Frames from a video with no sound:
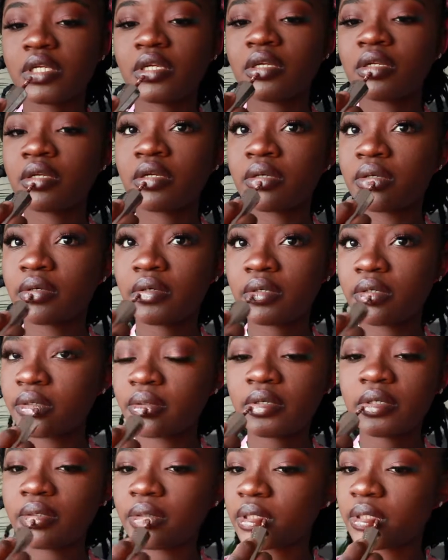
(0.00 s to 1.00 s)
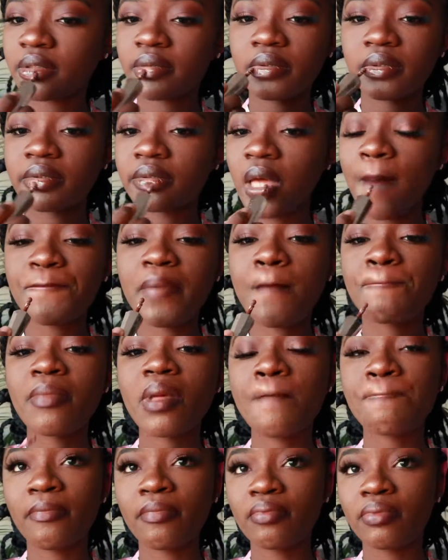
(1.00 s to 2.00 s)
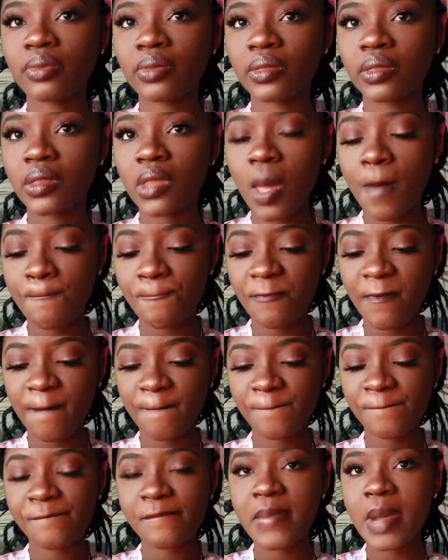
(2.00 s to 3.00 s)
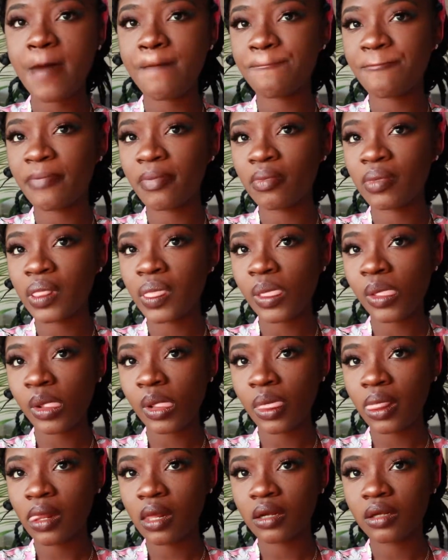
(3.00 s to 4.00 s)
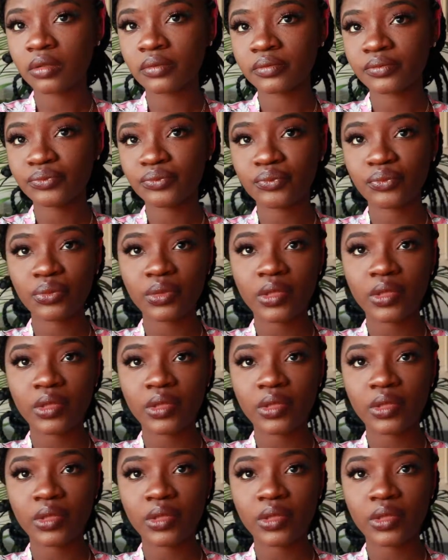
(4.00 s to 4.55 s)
Beauty. It's a matte lipstick, it's brown.